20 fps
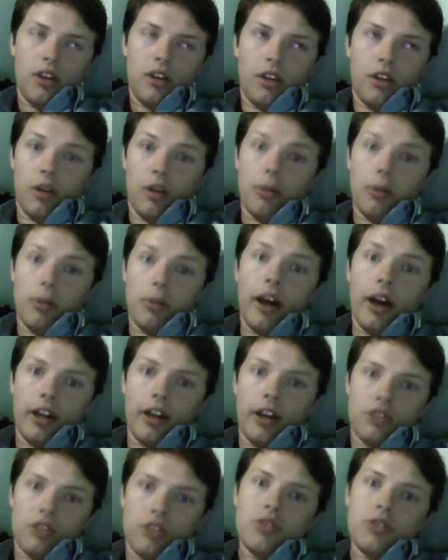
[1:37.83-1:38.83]
There were
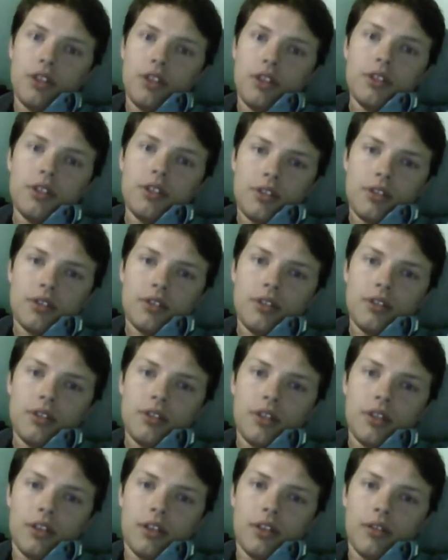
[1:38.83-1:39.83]
pine trees,
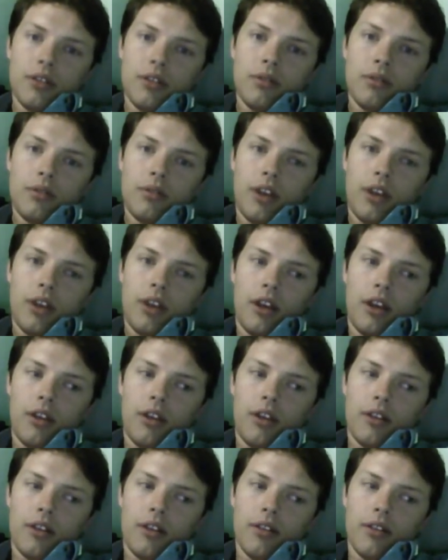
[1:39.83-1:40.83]
and
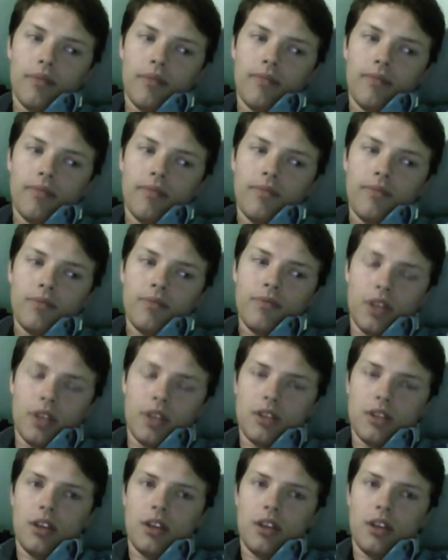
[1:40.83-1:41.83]
they
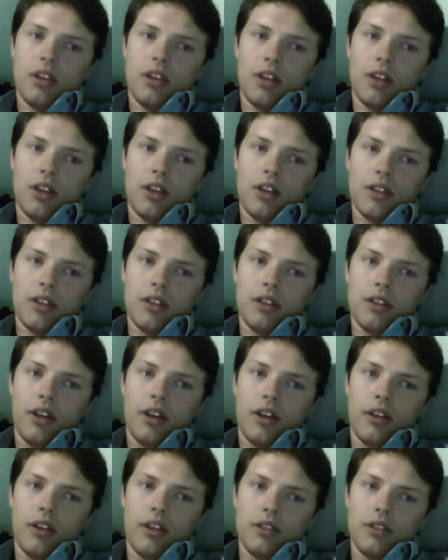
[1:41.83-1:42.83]
say that it gets
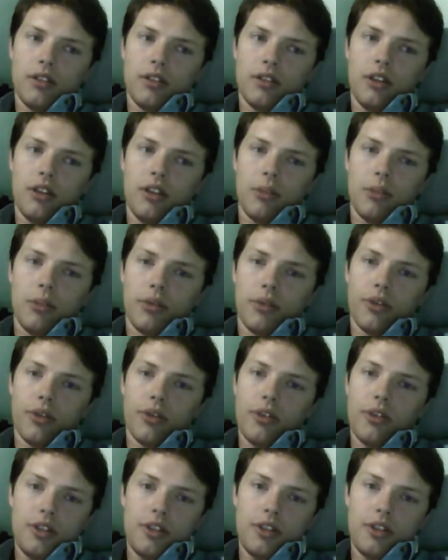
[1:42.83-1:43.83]
down into the upper
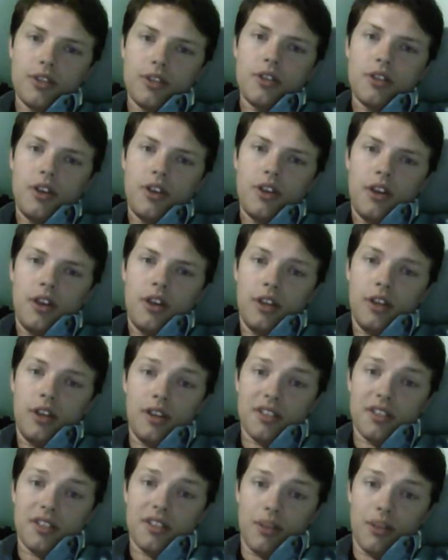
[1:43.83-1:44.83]
30s in
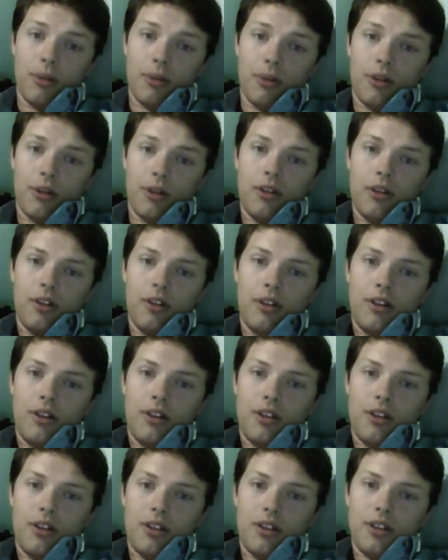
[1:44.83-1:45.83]
December.
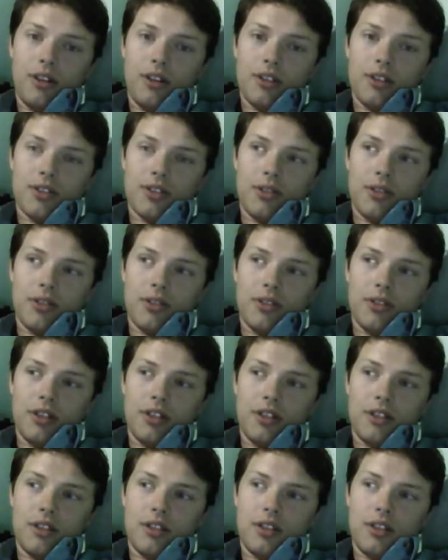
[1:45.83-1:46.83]
So
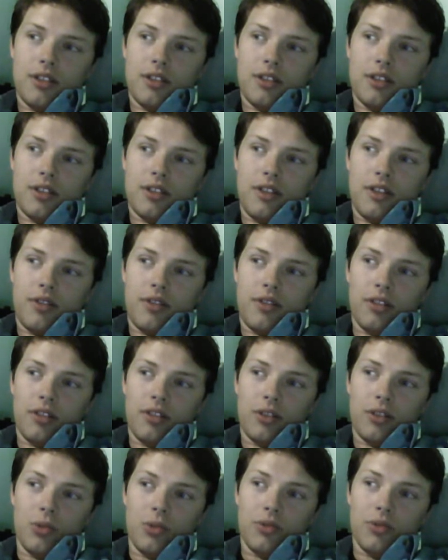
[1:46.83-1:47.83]
it's definitely
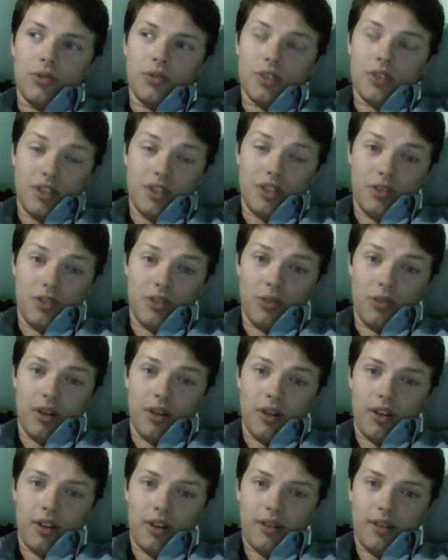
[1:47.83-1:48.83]
cold for Central
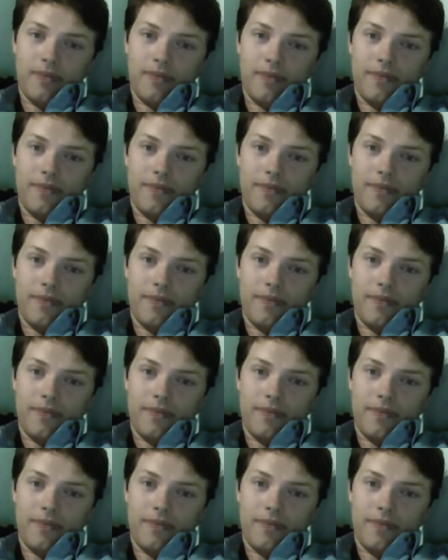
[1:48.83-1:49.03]
America.